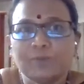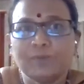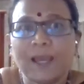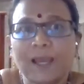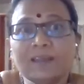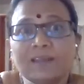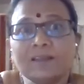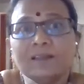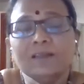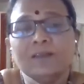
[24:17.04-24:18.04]
And
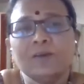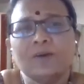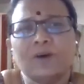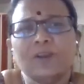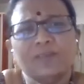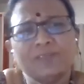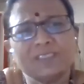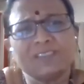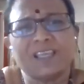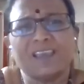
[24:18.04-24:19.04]
all of
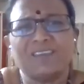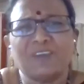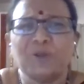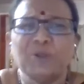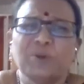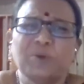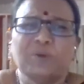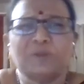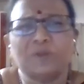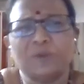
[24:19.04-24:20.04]
us say,
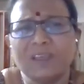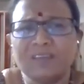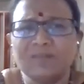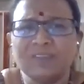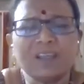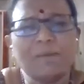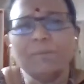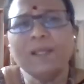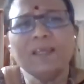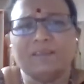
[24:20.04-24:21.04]
yo, today we
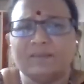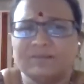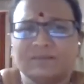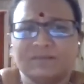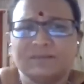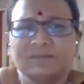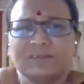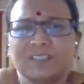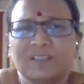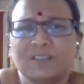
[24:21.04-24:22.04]
complain.
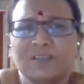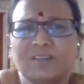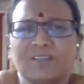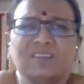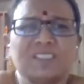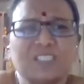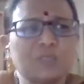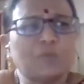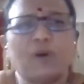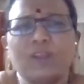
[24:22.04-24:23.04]
This
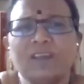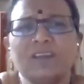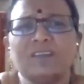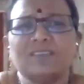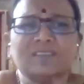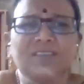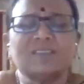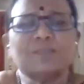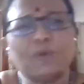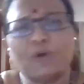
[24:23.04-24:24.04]
is spoiling us,
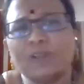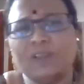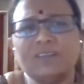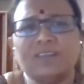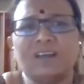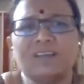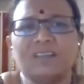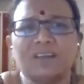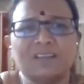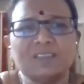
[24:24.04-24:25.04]
this is spoiling that,
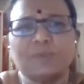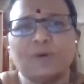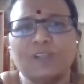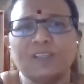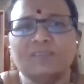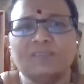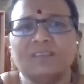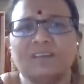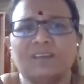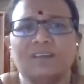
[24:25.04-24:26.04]
that is spoiling
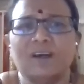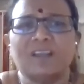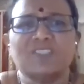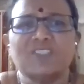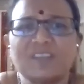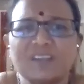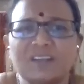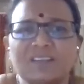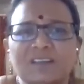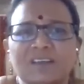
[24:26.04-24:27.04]
our
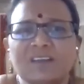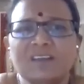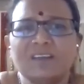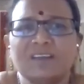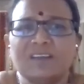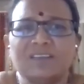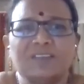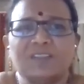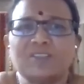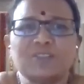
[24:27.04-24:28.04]
children.
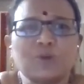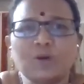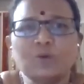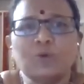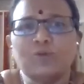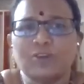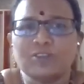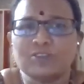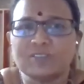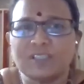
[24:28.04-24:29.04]
It is not good for
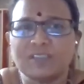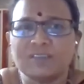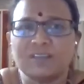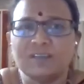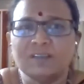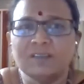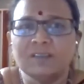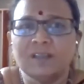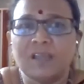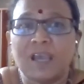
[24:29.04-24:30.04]
society.
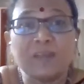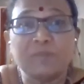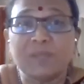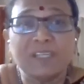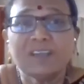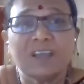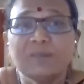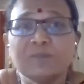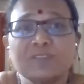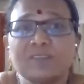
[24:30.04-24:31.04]
And many
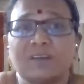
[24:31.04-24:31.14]
times